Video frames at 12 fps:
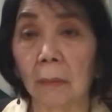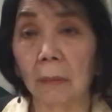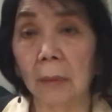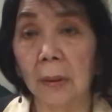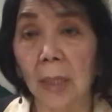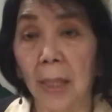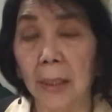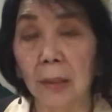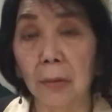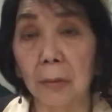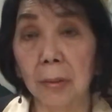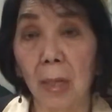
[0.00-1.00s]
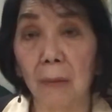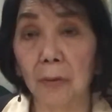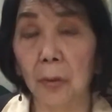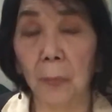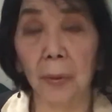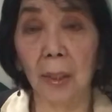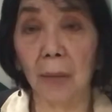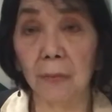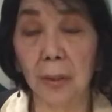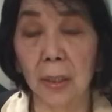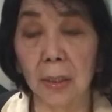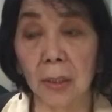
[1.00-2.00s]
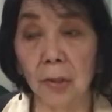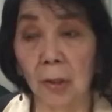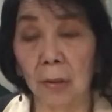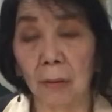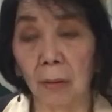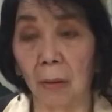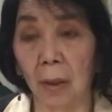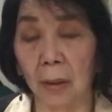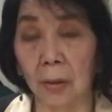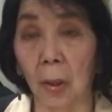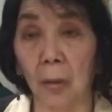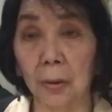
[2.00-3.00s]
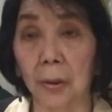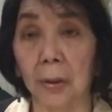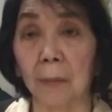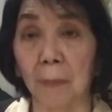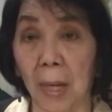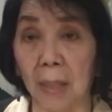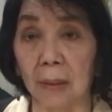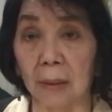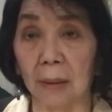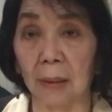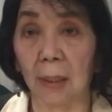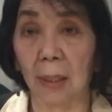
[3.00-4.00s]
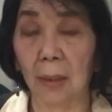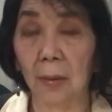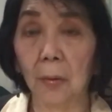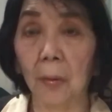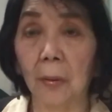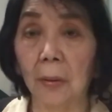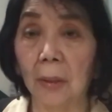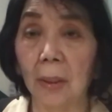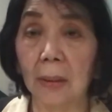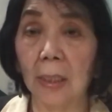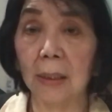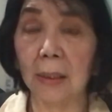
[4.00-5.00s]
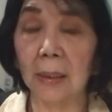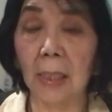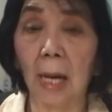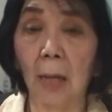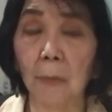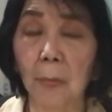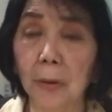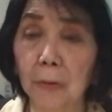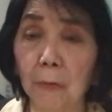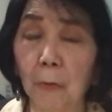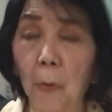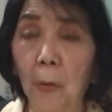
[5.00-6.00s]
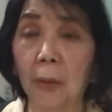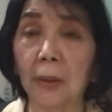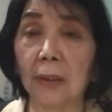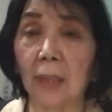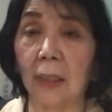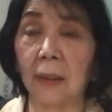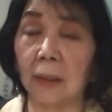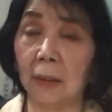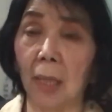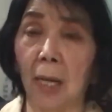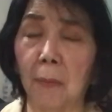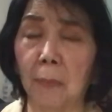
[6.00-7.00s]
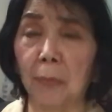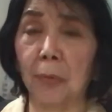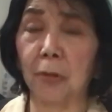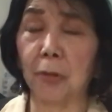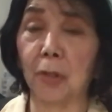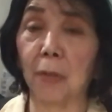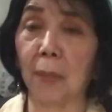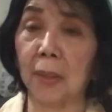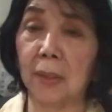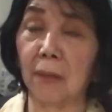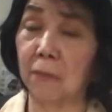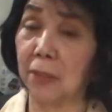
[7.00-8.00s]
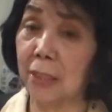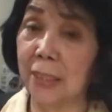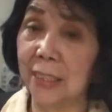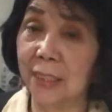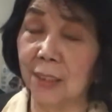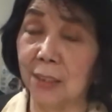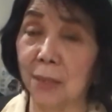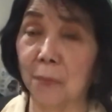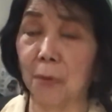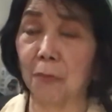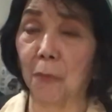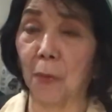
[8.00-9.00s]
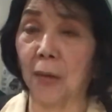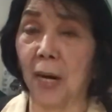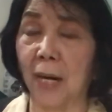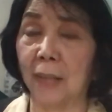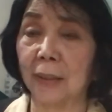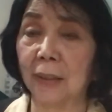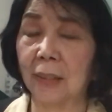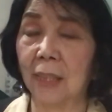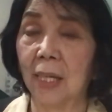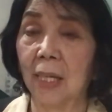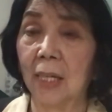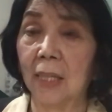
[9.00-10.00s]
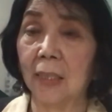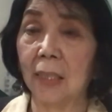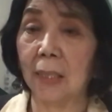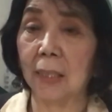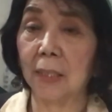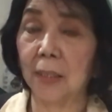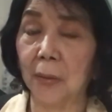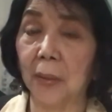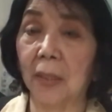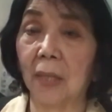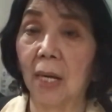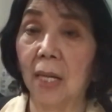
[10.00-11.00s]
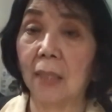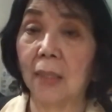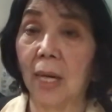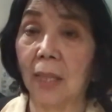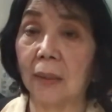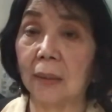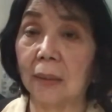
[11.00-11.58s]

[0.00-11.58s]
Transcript: resigning yourself to whatever decision your doctor makes. So that is allowed. But of course, as I'm sure you must have gleaned beforehand, earlier, that